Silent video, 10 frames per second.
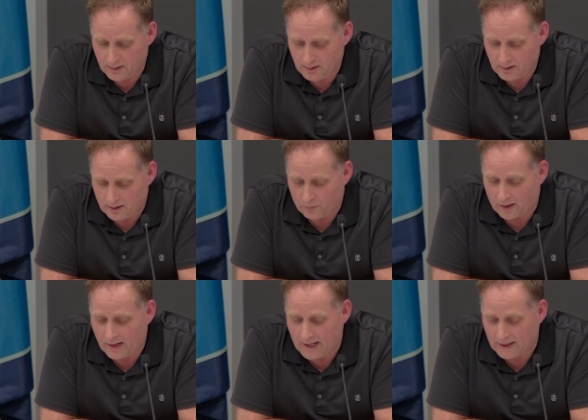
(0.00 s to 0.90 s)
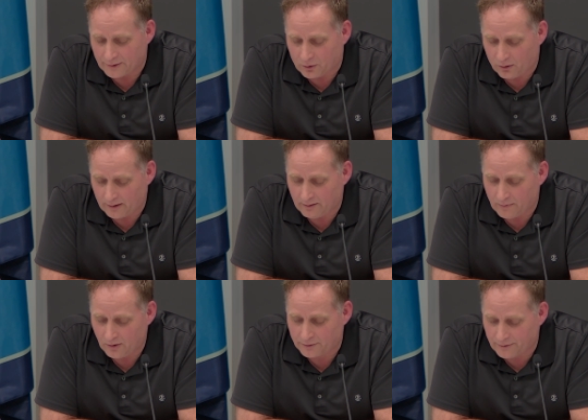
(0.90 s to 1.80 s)
And whereas, according to the
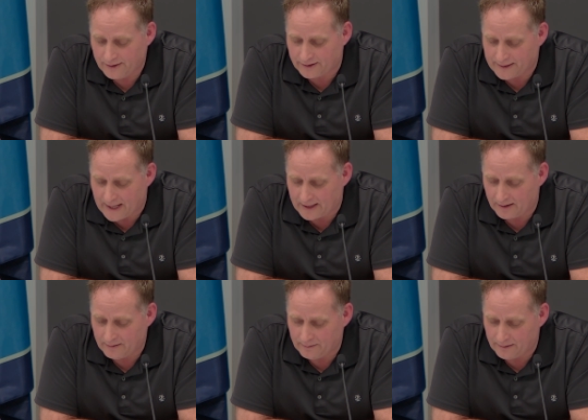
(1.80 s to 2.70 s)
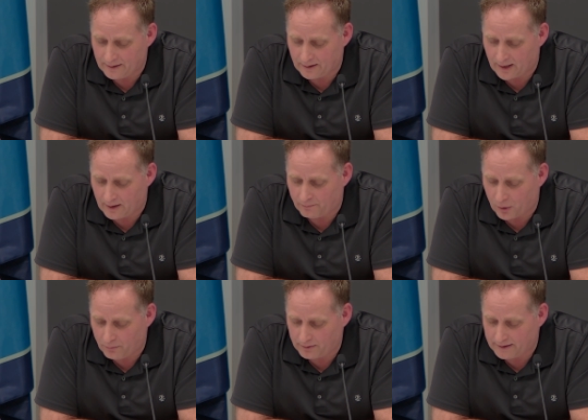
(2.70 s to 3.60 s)
most recent data, there are
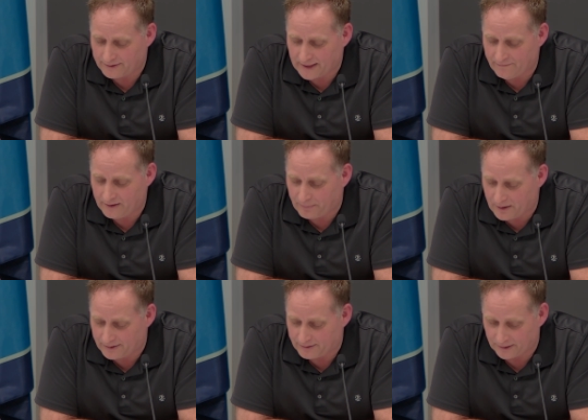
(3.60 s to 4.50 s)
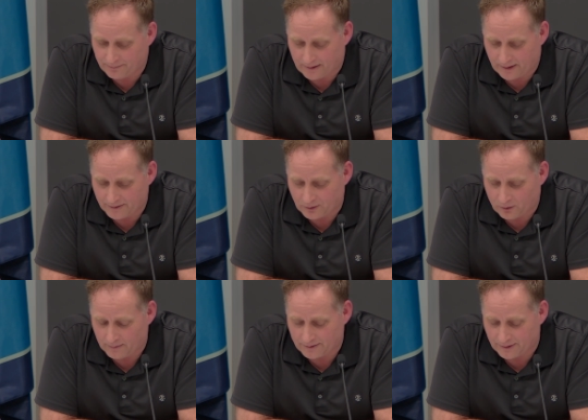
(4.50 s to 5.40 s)
approximately 70 persons experiencing
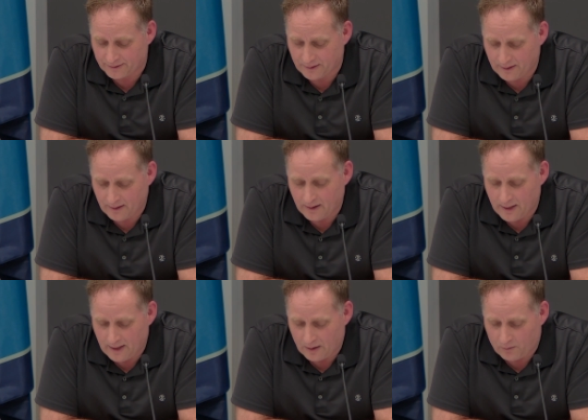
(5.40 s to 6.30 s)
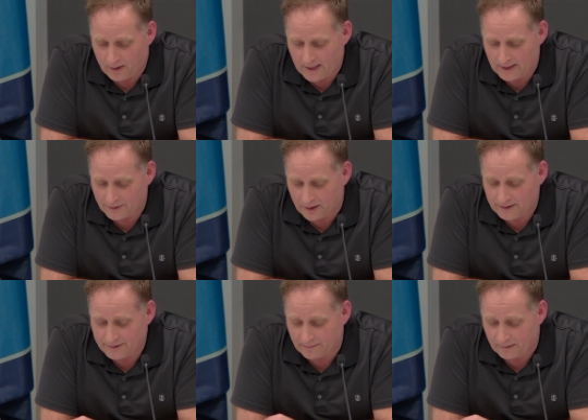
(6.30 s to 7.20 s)
homelessness. And whereas on
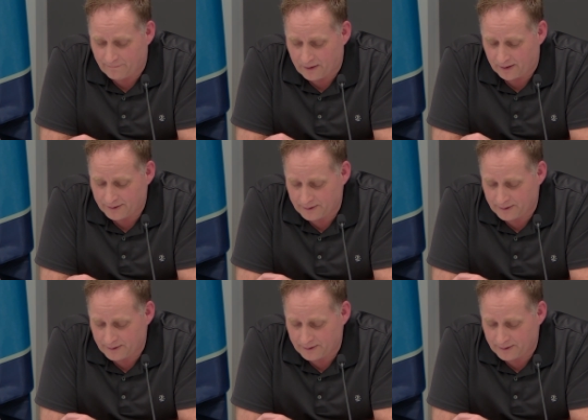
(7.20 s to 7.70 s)
December 1st,